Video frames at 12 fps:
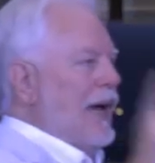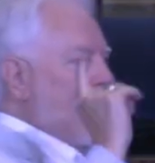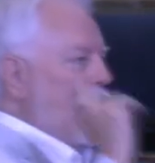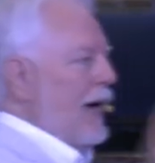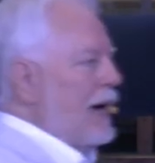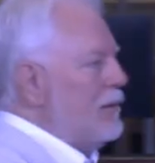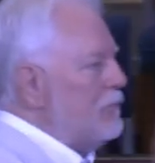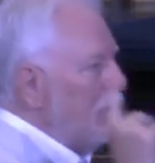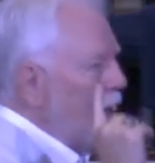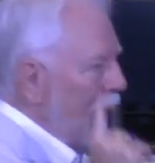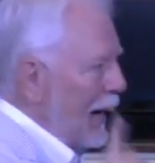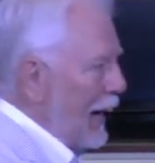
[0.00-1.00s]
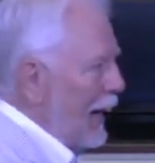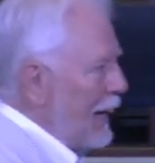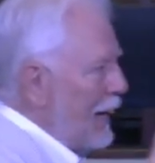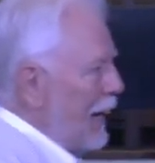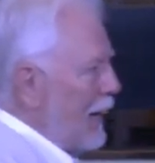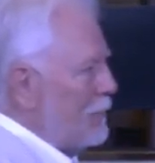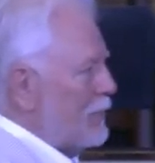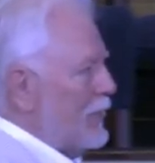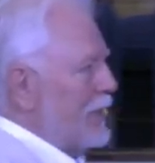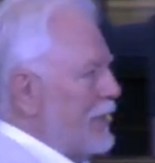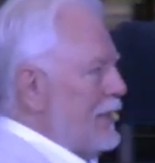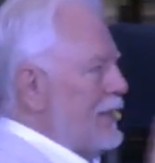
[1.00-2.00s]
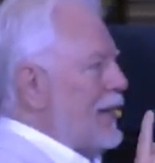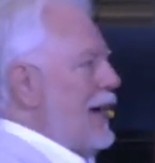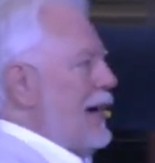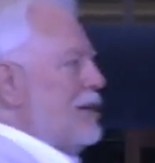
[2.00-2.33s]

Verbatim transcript: Am I operating out